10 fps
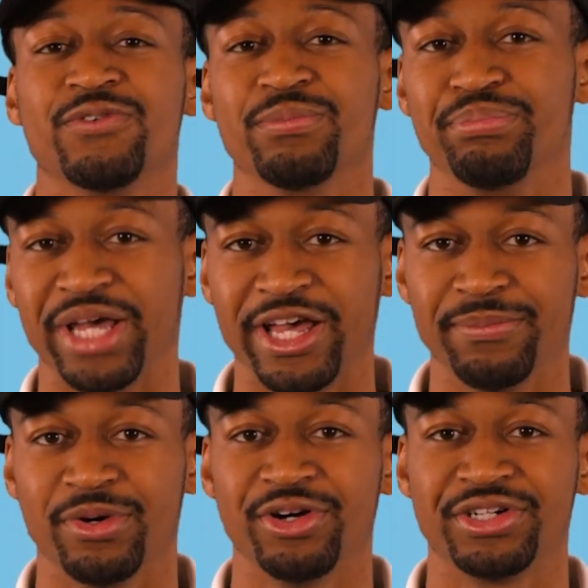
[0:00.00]
from bad
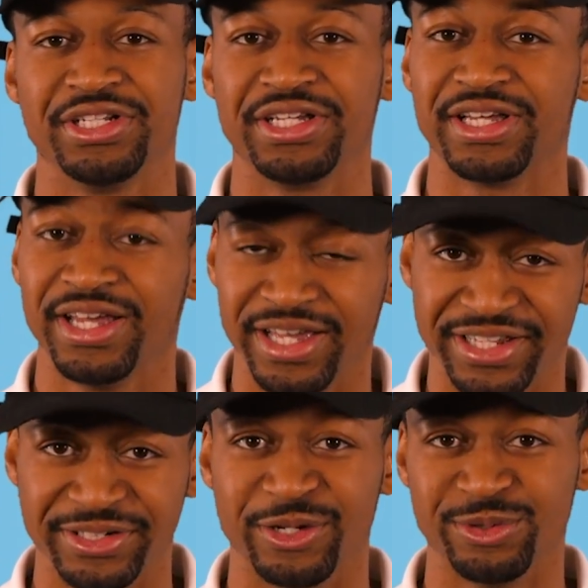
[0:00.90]
marketing
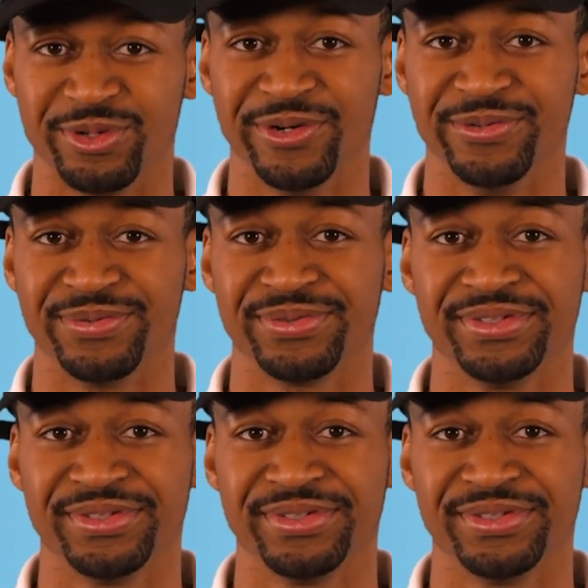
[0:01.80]
and no growth.